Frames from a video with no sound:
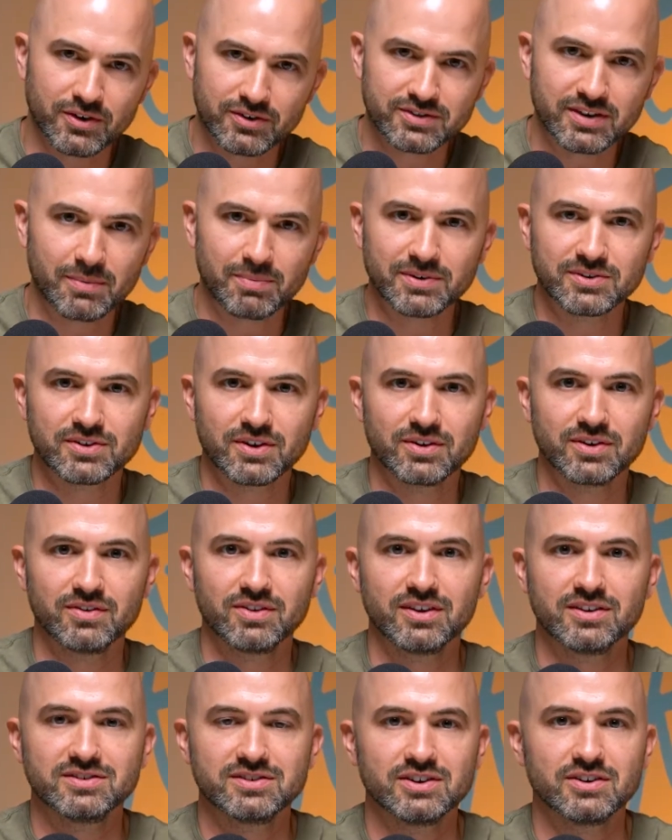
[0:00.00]
episode of
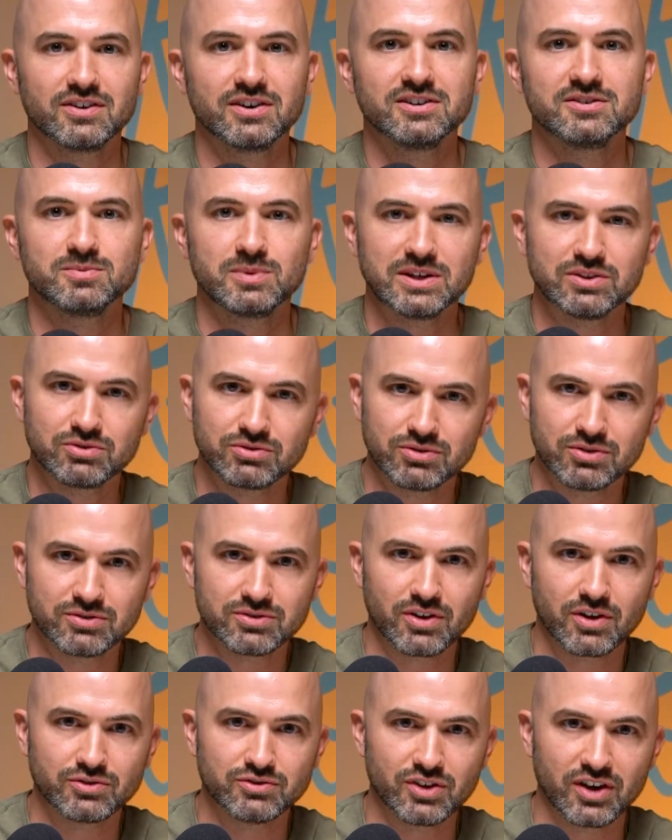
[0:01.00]
this series, we introduced
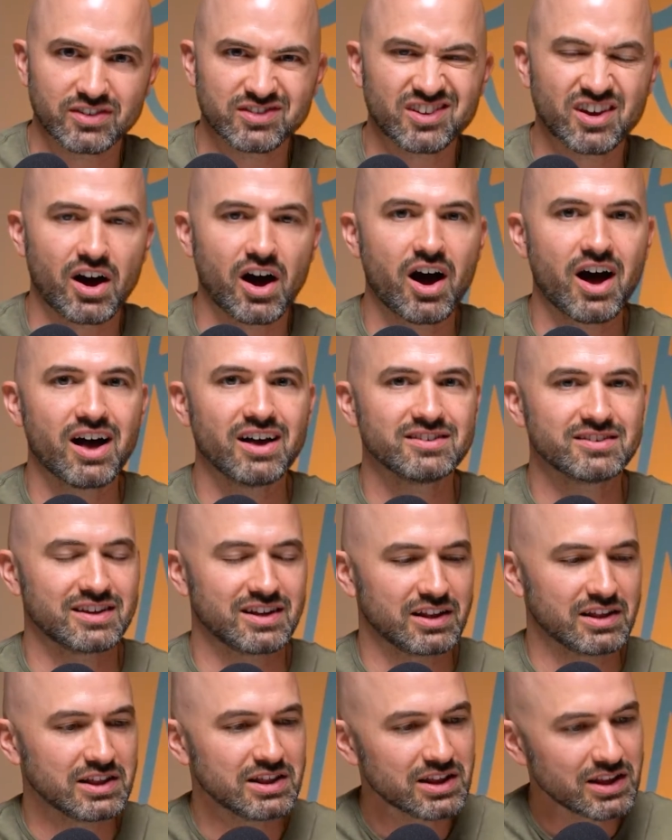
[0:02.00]
our just cause and
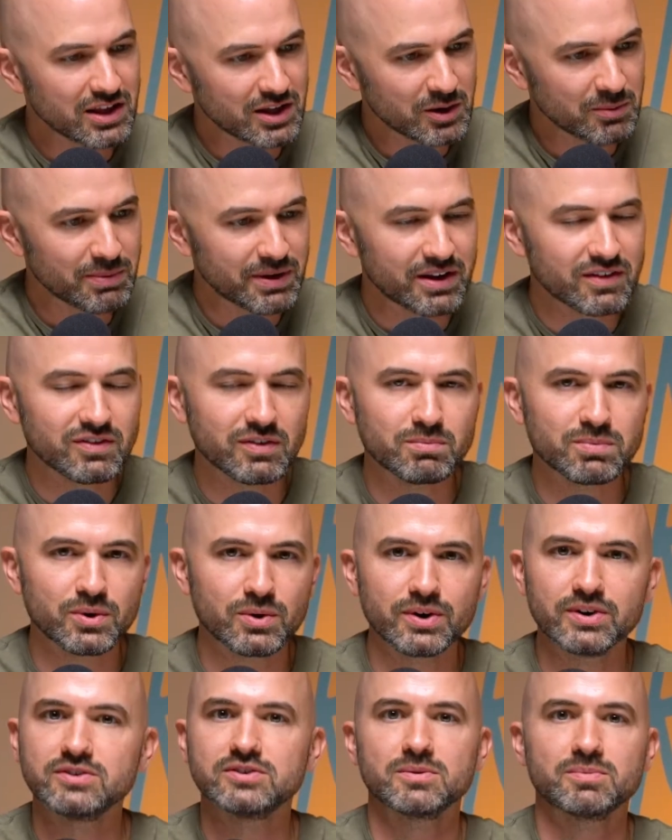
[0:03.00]
a little bit of
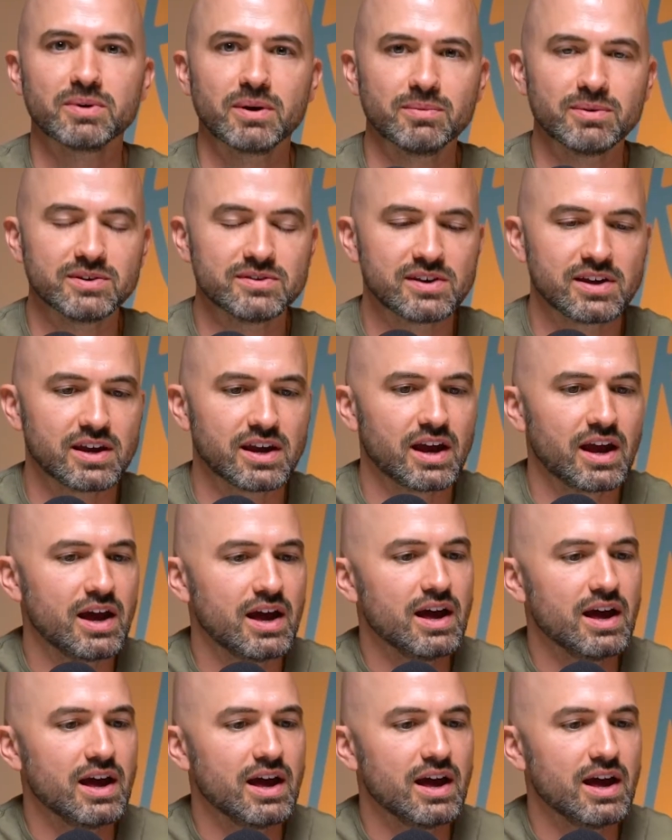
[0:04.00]
employee supremacy.